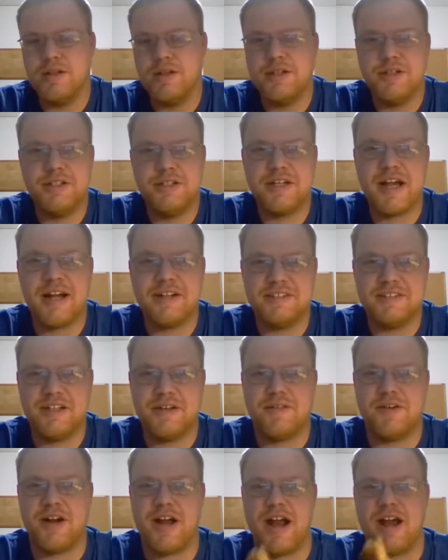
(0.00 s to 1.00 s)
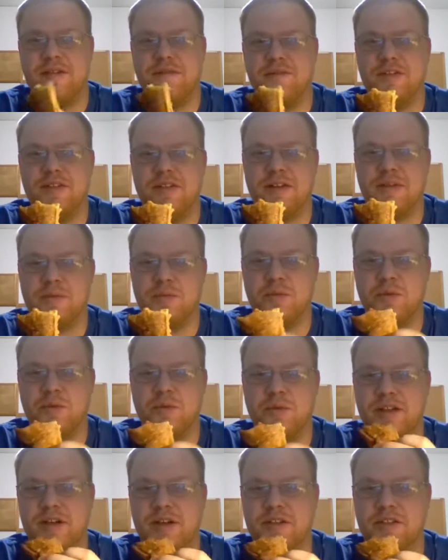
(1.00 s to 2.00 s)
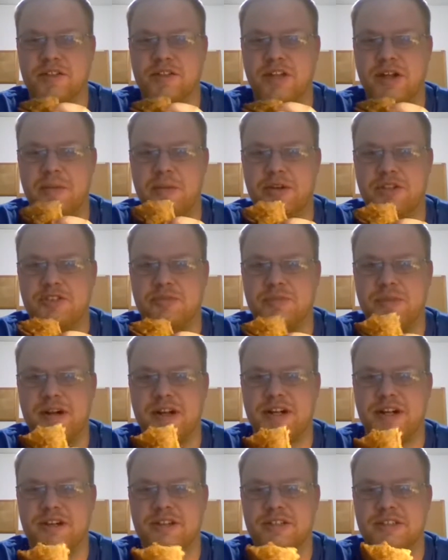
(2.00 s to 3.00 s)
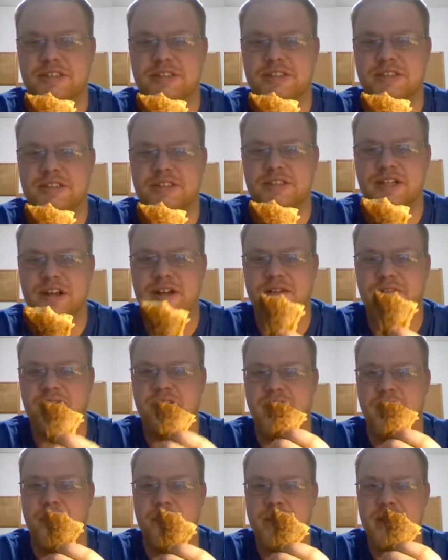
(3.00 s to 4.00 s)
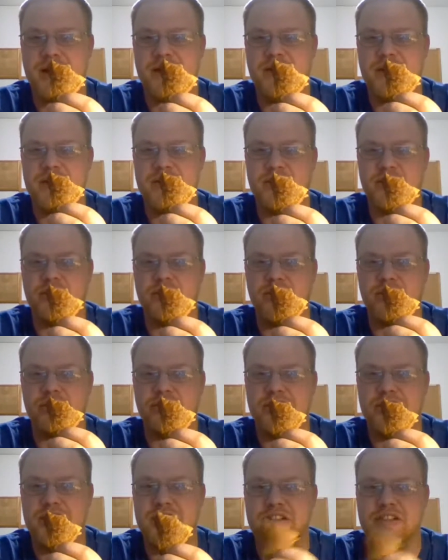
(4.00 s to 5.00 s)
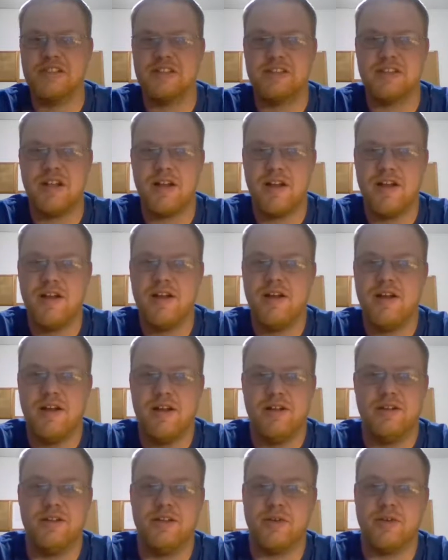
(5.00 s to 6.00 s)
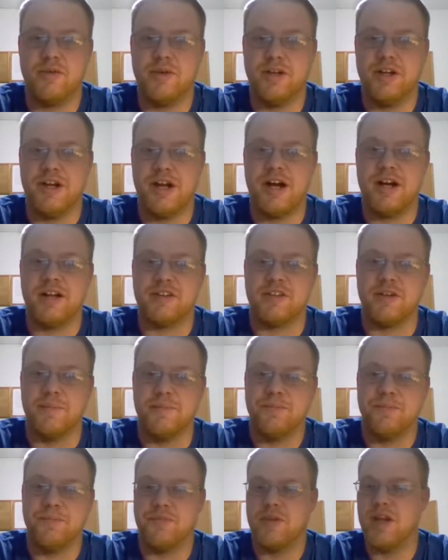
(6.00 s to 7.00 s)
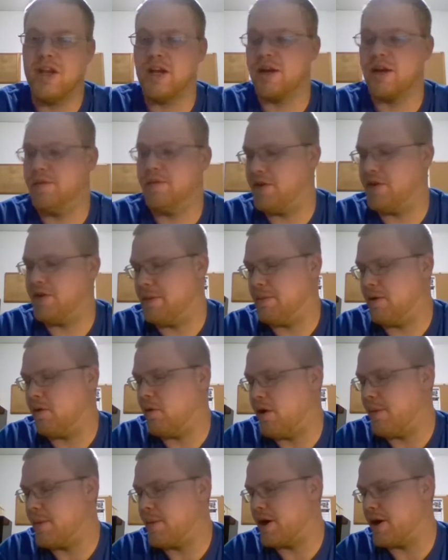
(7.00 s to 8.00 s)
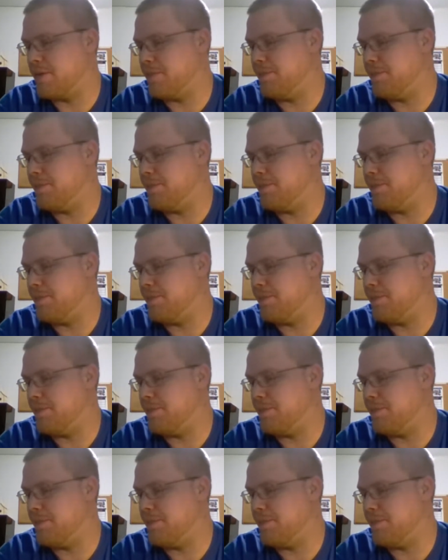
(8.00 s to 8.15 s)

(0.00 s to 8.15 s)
You guys ever have one of those sandwich makers that make these grilled cheeses? They're really awesome. You can find them at Walmart.